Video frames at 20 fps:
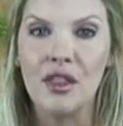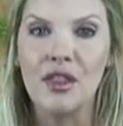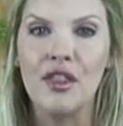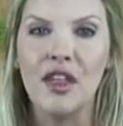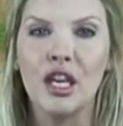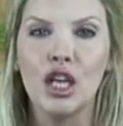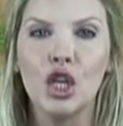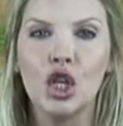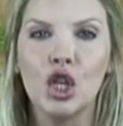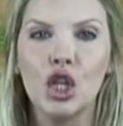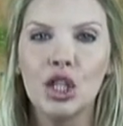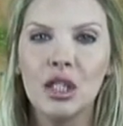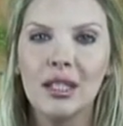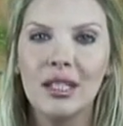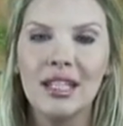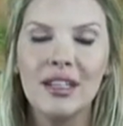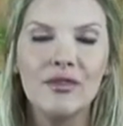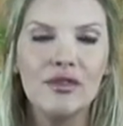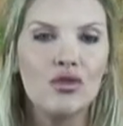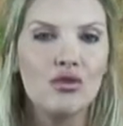they
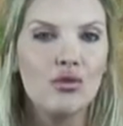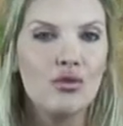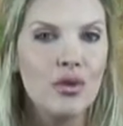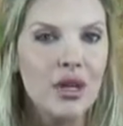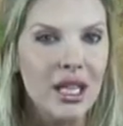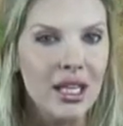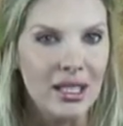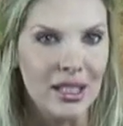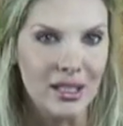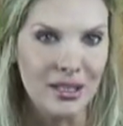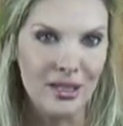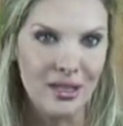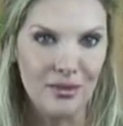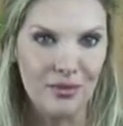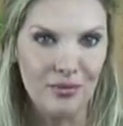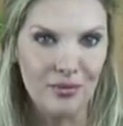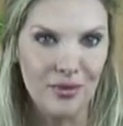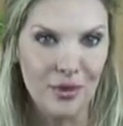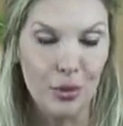couldn't even read it.